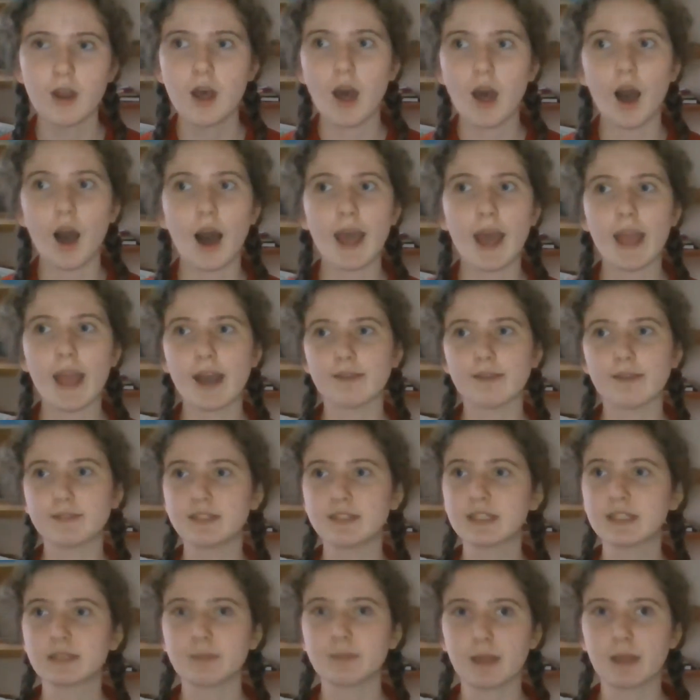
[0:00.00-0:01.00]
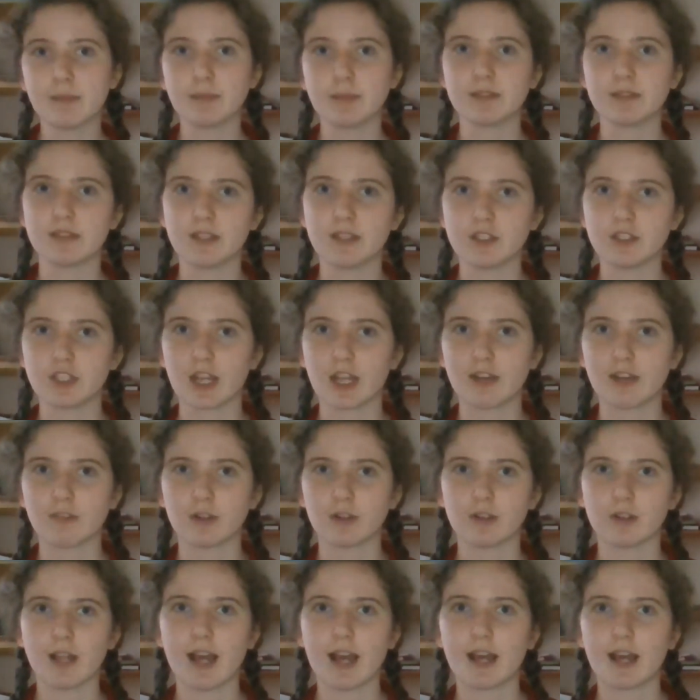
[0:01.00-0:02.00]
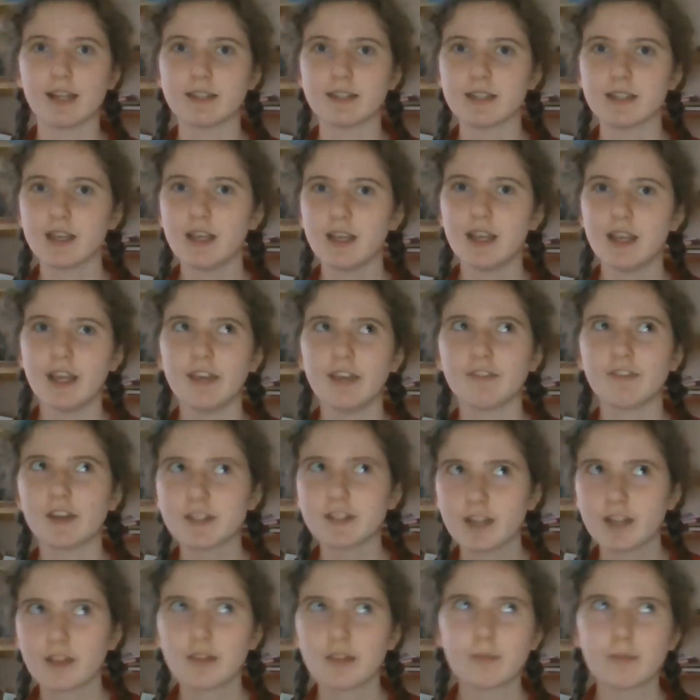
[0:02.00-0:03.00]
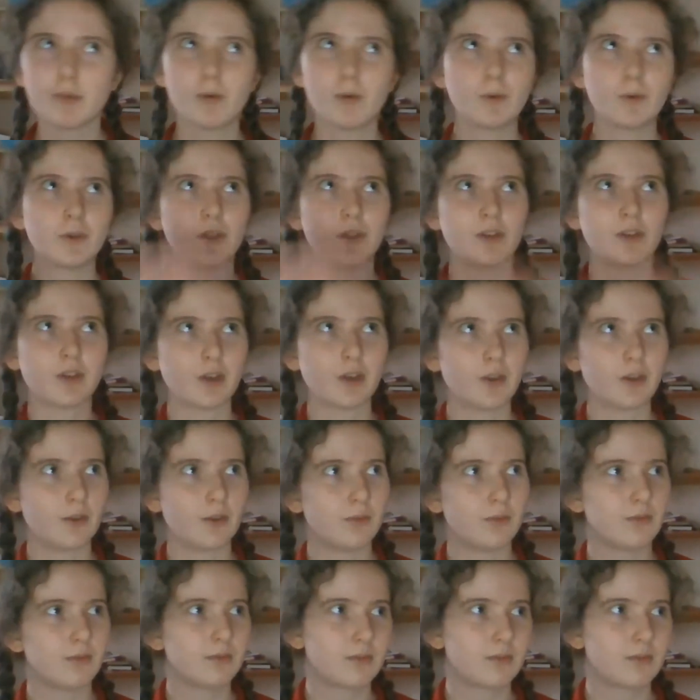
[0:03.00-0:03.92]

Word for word: I have 6 papers in general, and if I'd done them all, you know,